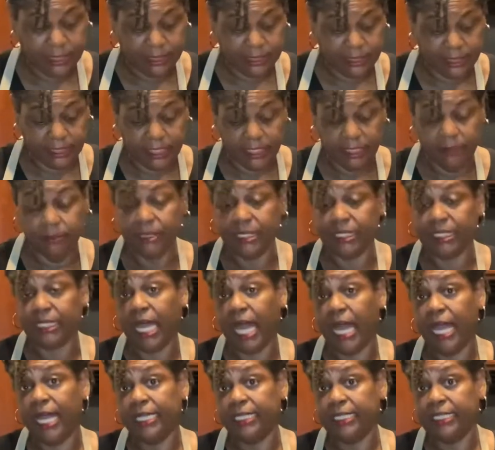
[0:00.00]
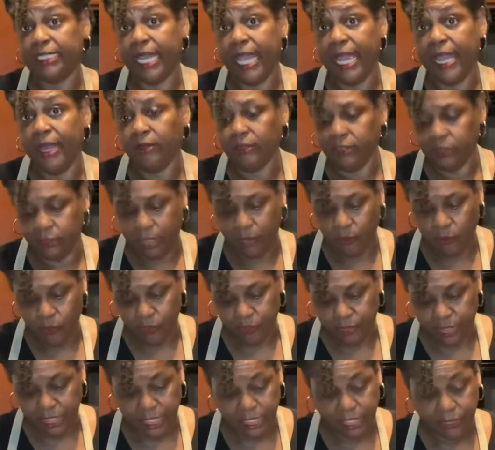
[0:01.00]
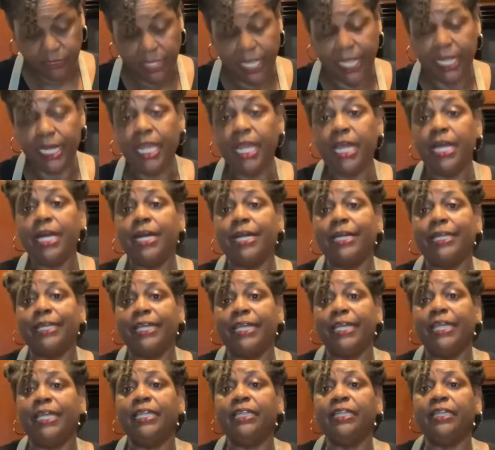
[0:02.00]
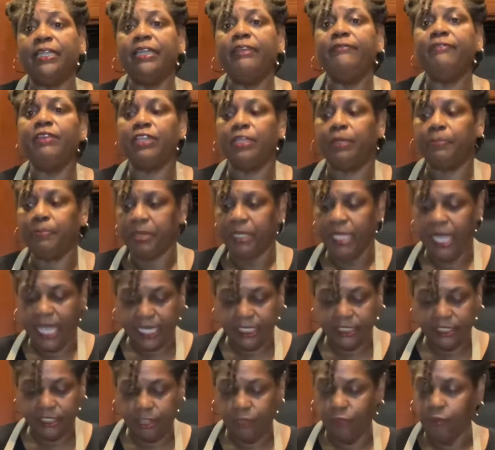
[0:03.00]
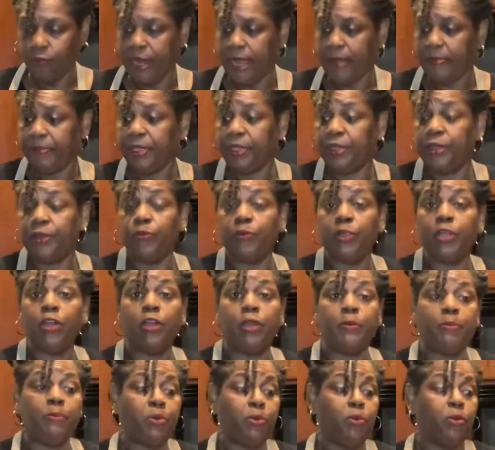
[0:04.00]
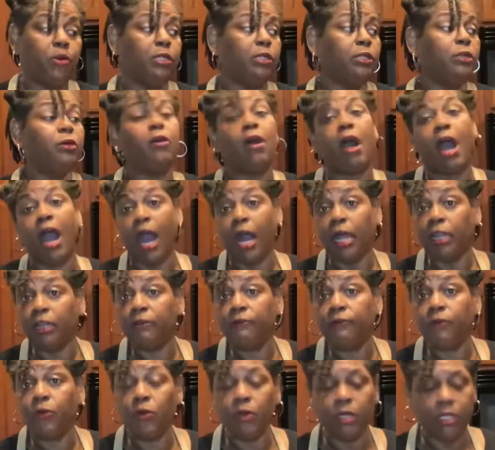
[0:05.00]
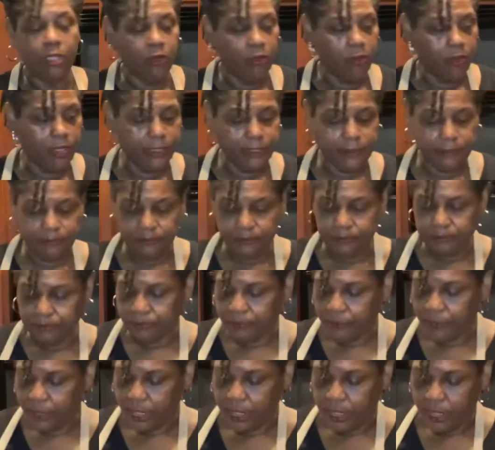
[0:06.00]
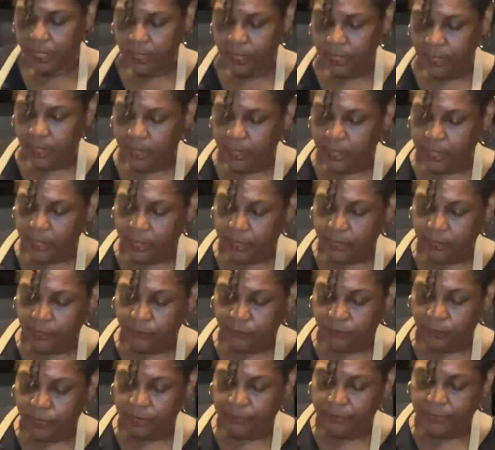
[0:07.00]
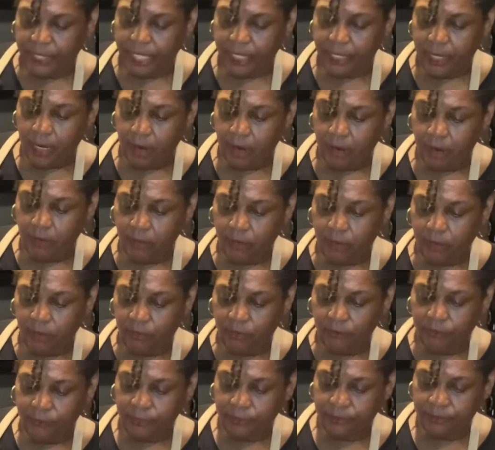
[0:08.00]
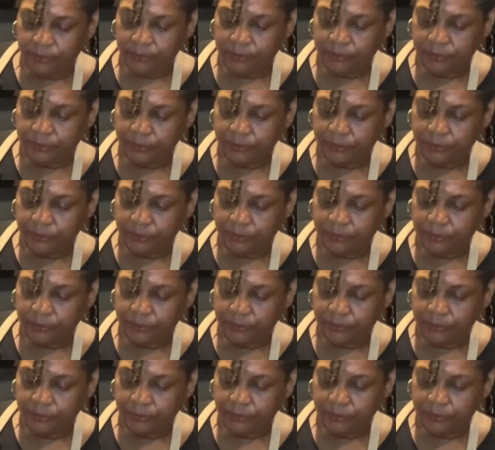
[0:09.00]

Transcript: seam side down, so I won't need that. Again, leaving the plastic wrap here, we're going to pour a little olive oil on it and rub that all over.